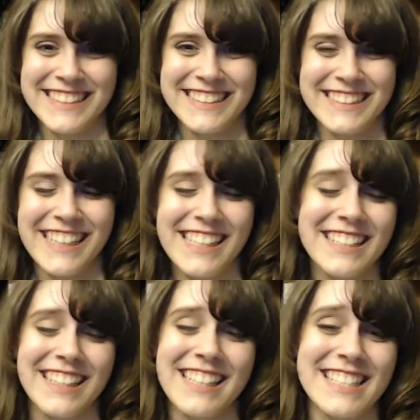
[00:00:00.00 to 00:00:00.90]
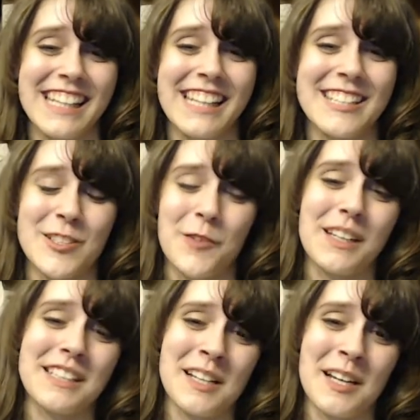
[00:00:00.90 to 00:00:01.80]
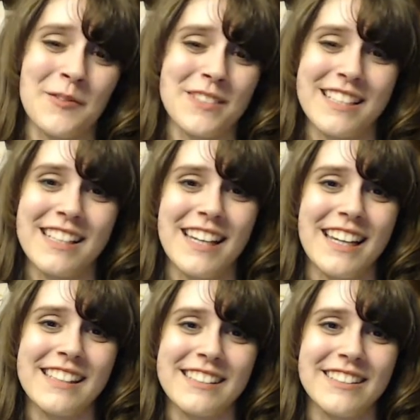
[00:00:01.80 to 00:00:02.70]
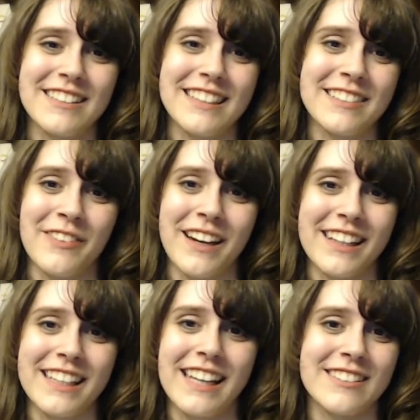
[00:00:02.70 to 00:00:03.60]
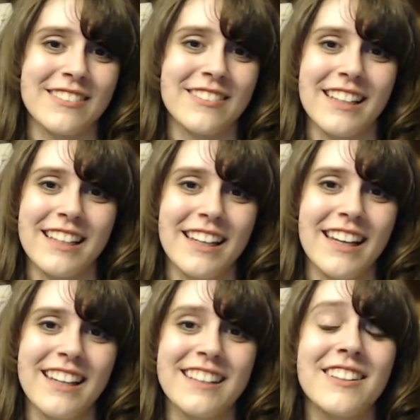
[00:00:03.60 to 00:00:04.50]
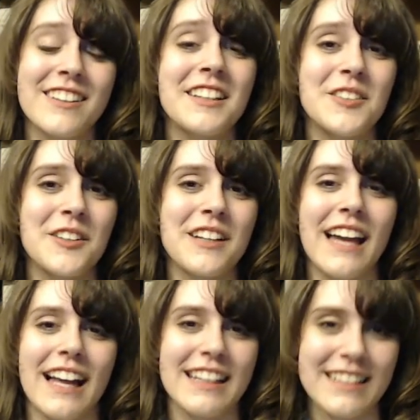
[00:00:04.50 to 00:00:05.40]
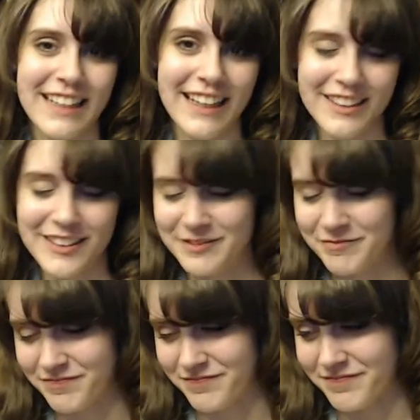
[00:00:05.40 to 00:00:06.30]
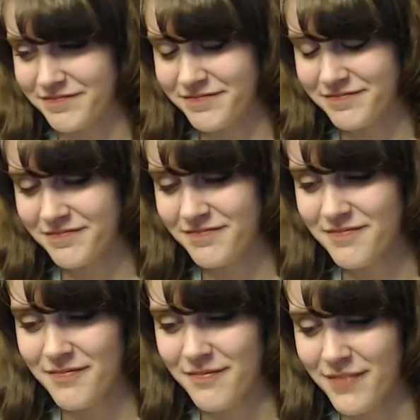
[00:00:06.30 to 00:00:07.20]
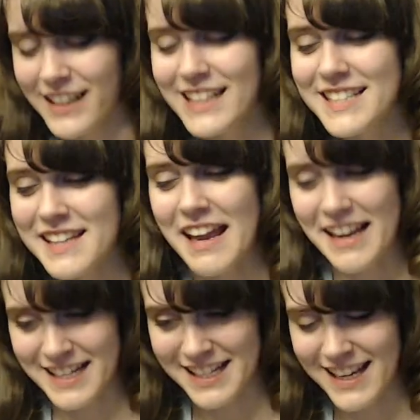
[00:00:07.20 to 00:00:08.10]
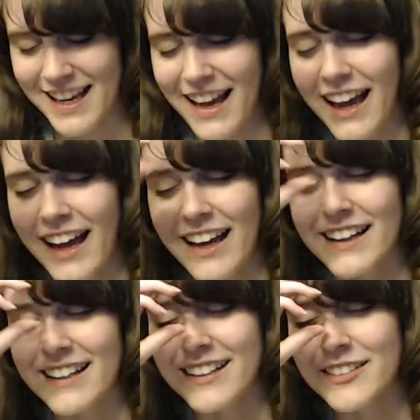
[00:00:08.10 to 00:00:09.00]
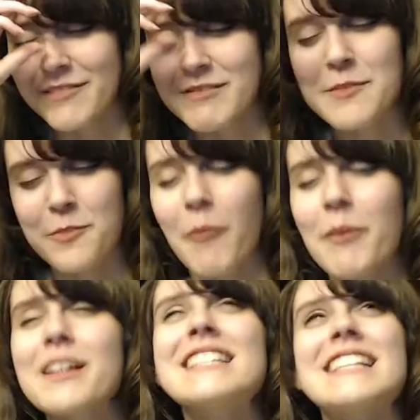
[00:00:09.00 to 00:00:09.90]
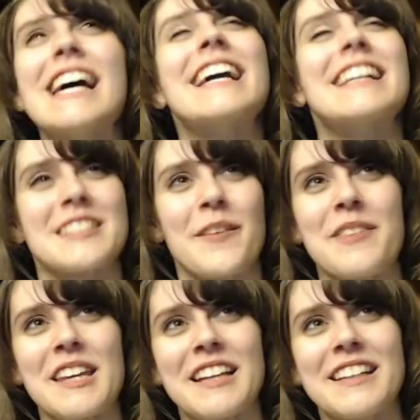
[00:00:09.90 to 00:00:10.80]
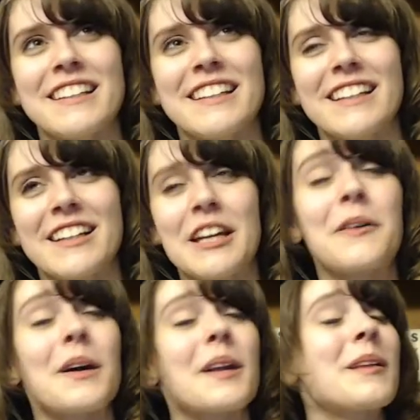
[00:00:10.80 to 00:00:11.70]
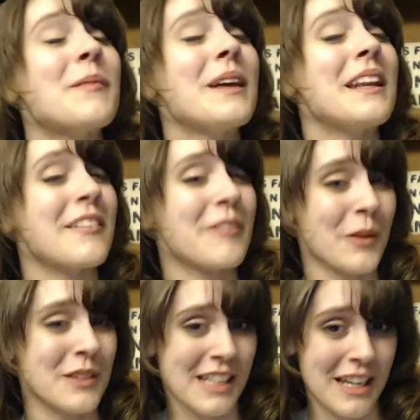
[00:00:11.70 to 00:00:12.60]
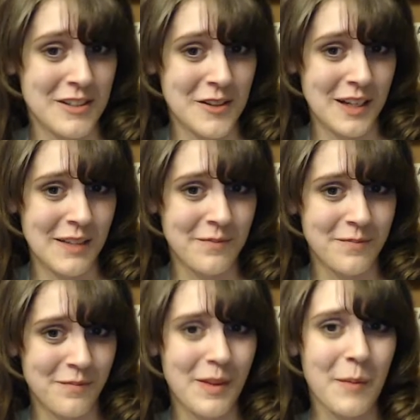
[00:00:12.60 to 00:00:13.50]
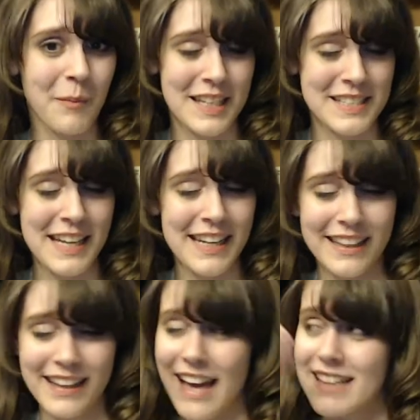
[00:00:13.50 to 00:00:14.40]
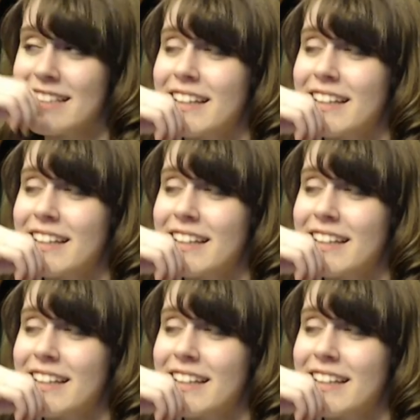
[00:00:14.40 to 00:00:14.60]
me. He's gonna say that so many times until it finally gets through it. Until Gintoki has that up. He's probably saying something incredibly meaningful to Gintoki by saying that,